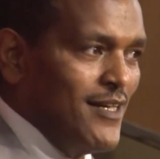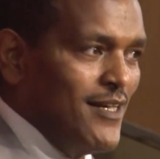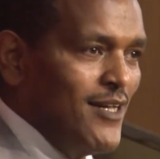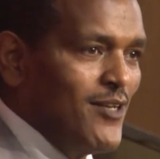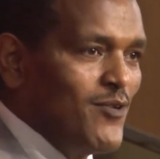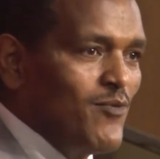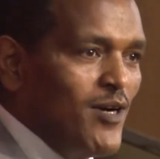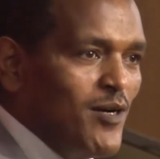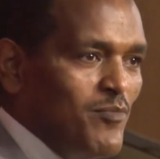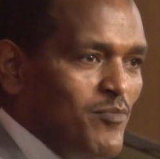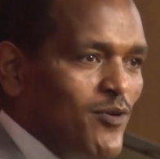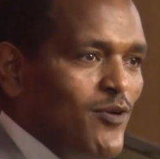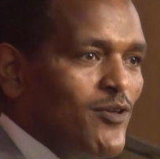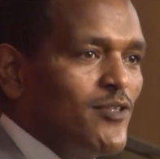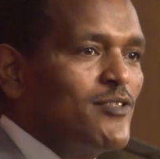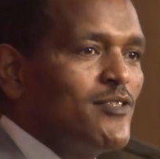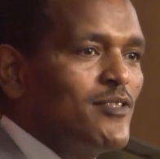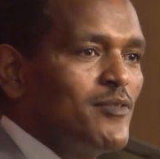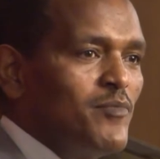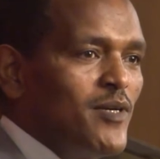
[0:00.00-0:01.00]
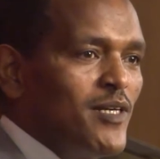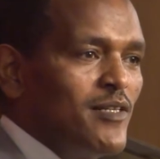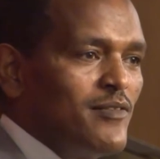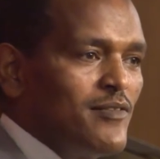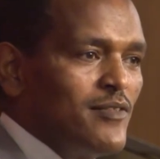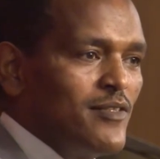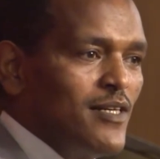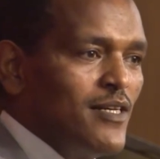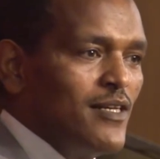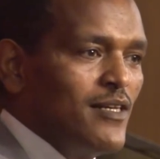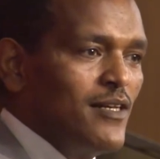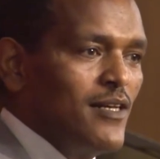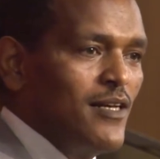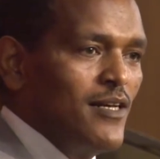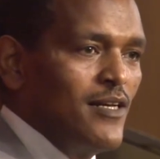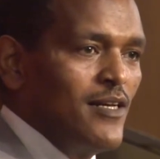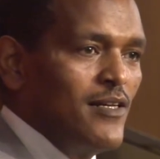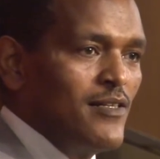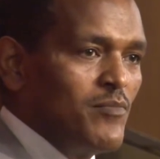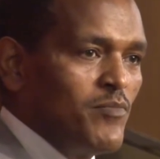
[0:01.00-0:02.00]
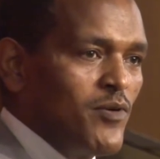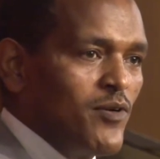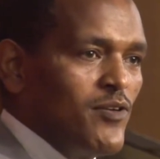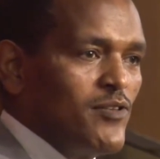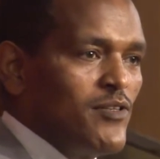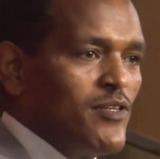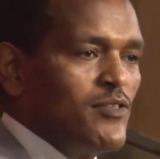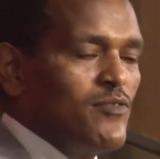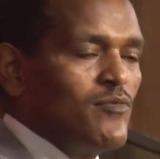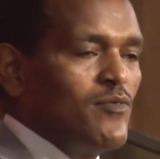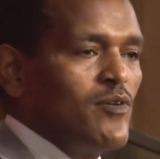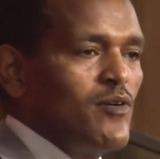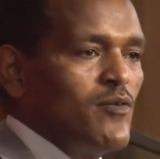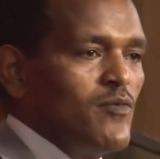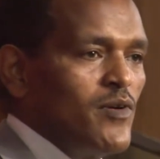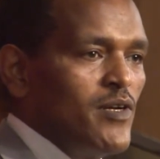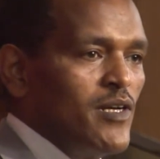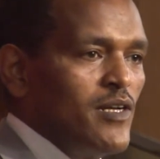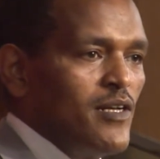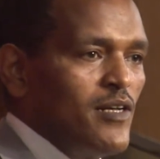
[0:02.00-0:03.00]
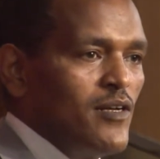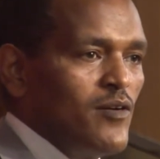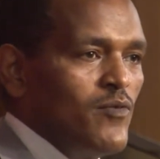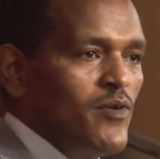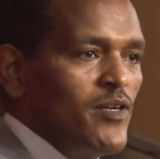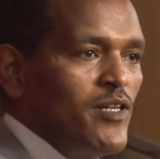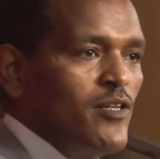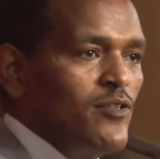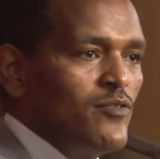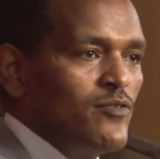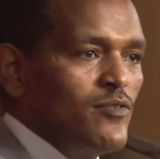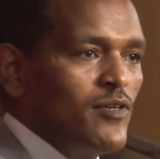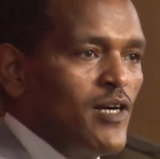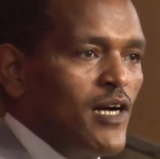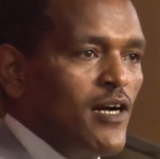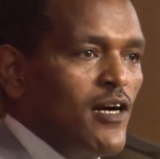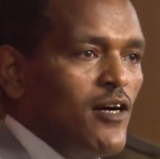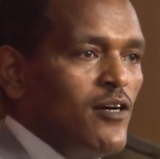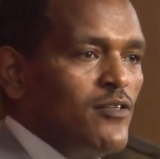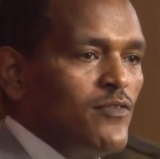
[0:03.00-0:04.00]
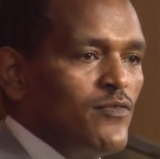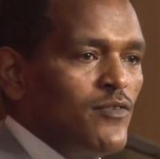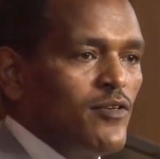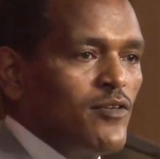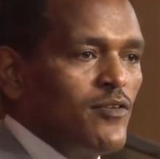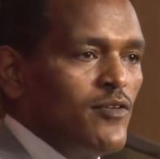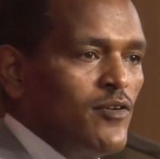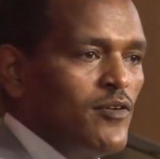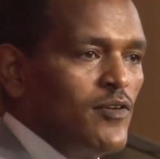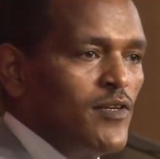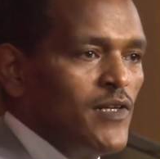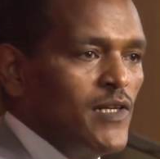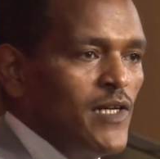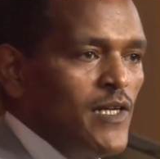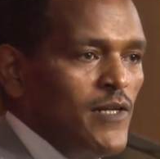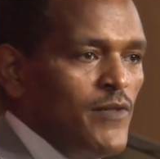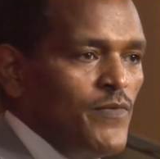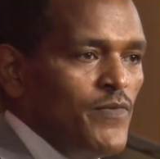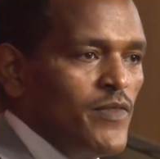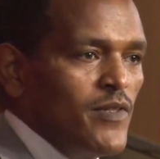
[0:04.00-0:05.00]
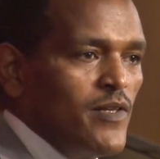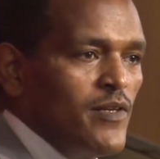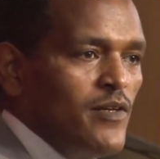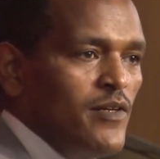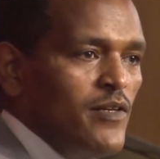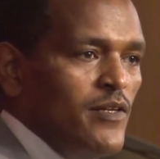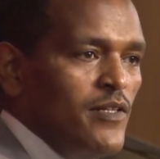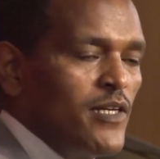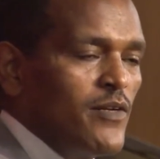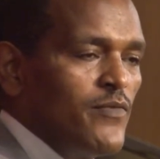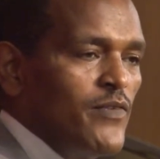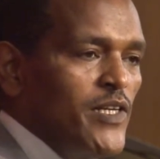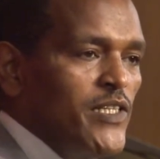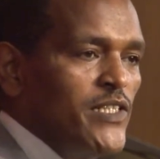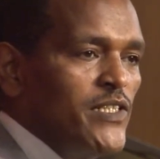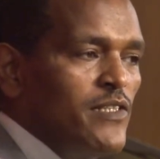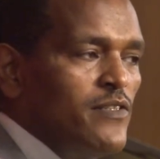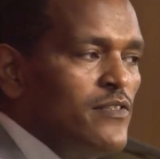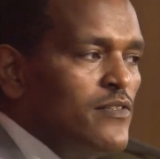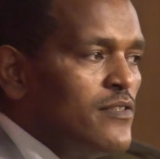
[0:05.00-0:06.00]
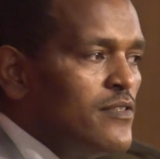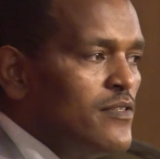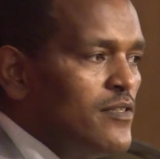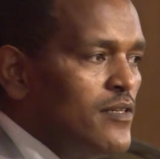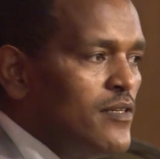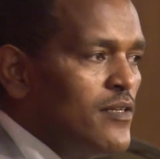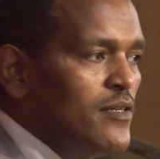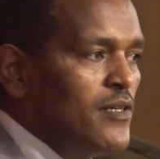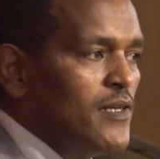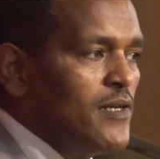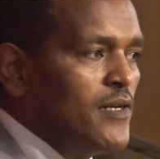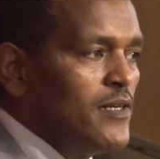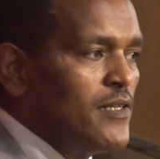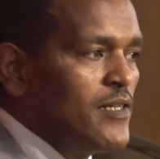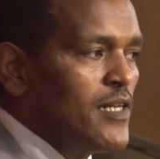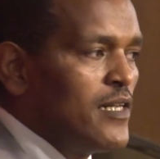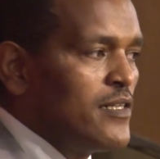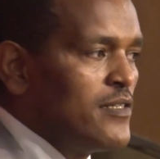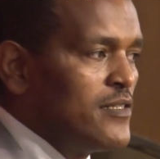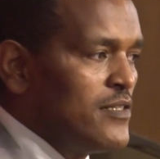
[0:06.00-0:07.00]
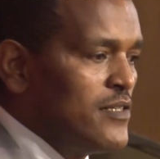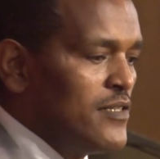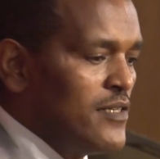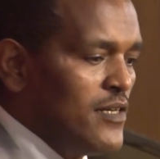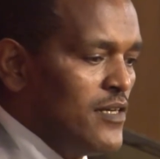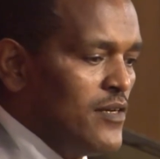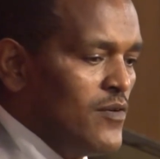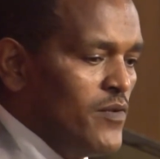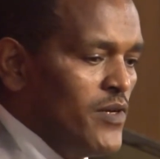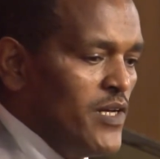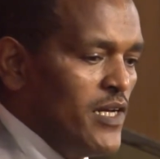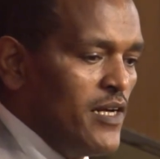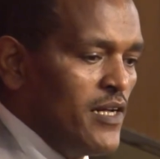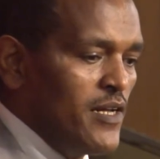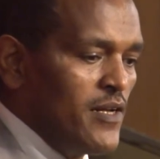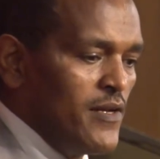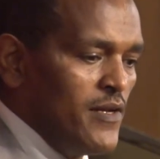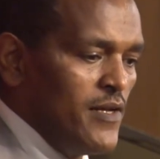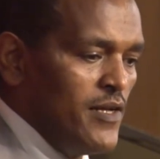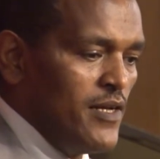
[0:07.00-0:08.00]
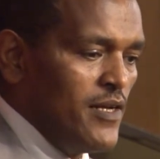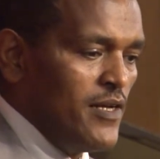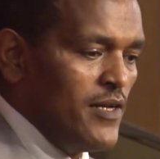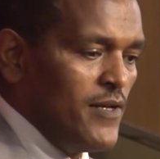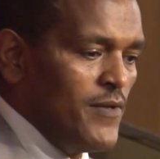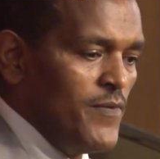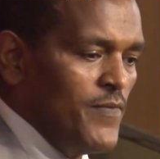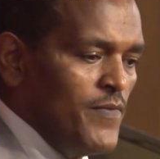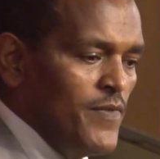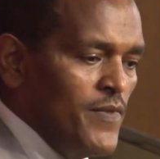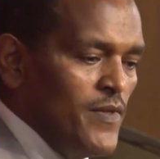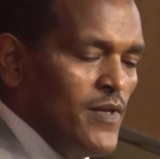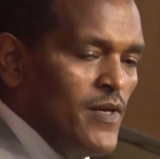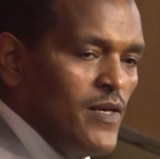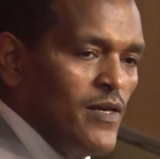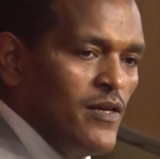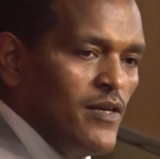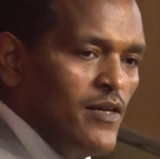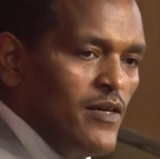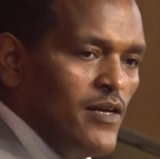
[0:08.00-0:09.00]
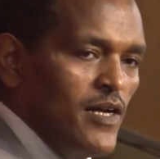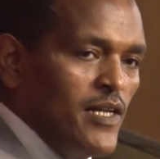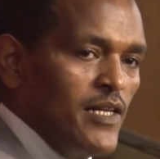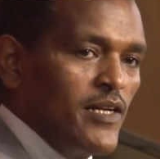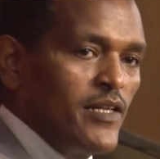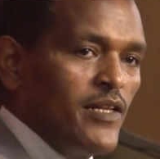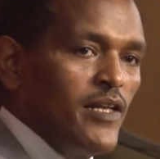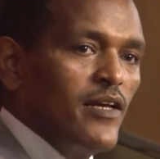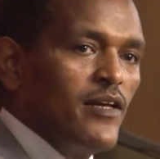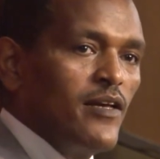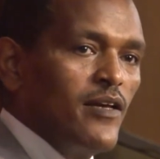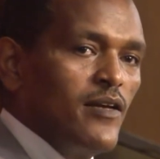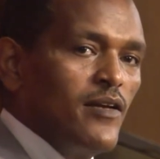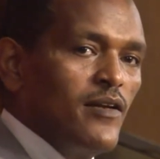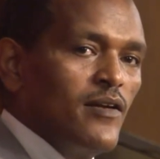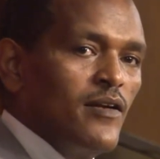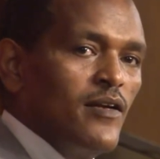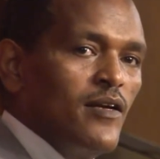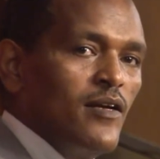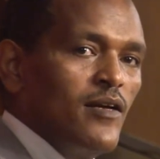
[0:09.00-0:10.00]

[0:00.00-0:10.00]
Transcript: in one pot, but in the process we need to account for all interventions that we are undertaking